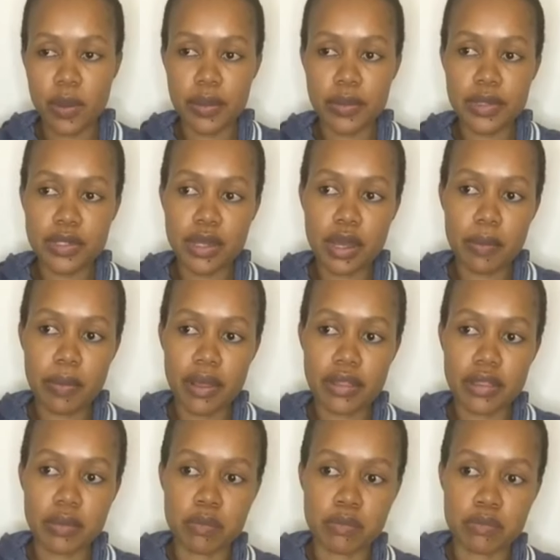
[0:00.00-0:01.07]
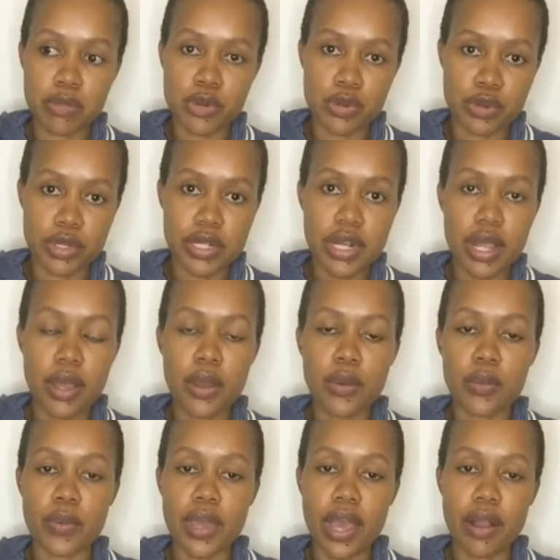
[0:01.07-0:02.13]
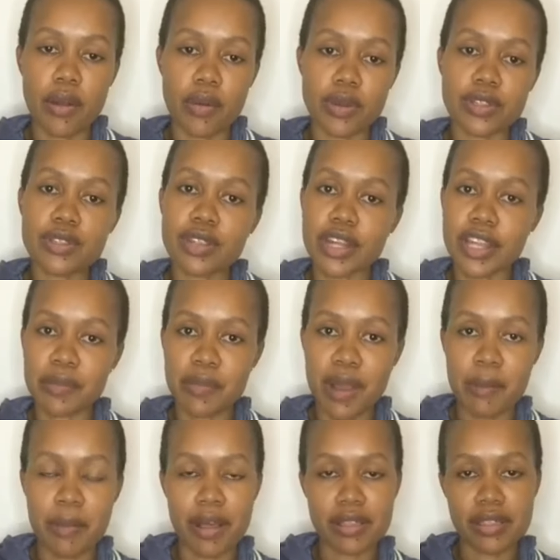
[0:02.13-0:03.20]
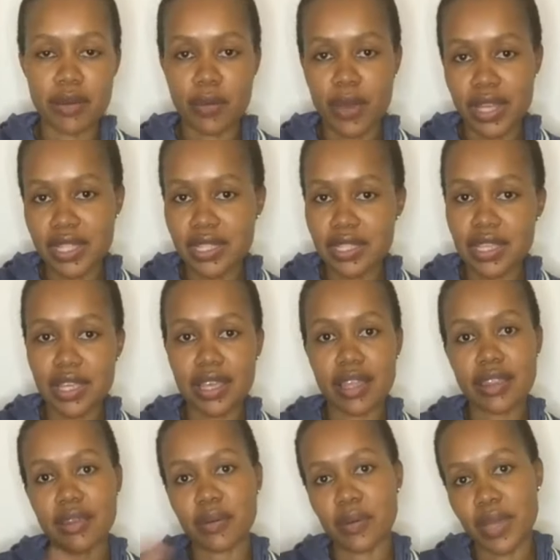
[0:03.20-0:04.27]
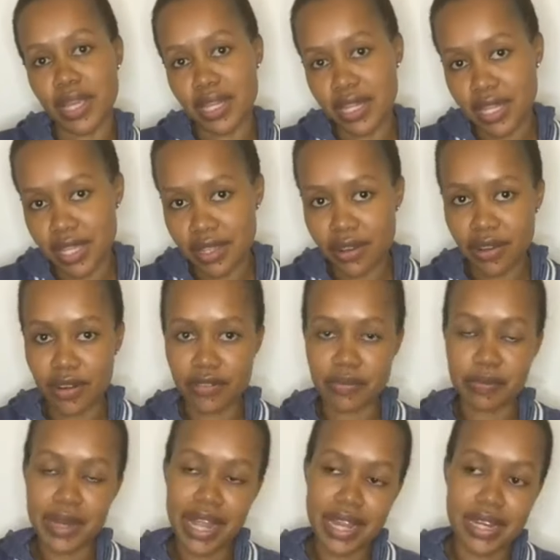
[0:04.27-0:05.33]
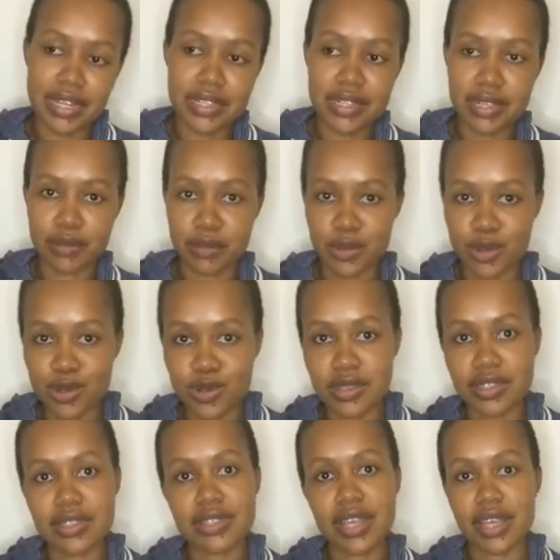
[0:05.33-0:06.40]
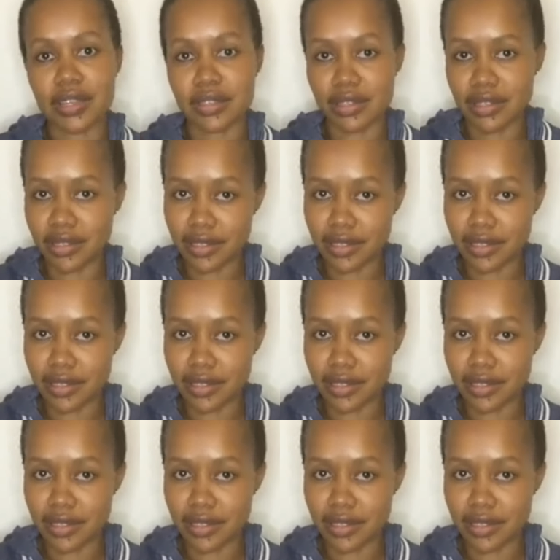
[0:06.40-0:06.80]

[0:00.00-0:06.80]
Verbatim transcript: When we talk about the moon, we are going to learn more about the waxing and the waning of planets and moons, and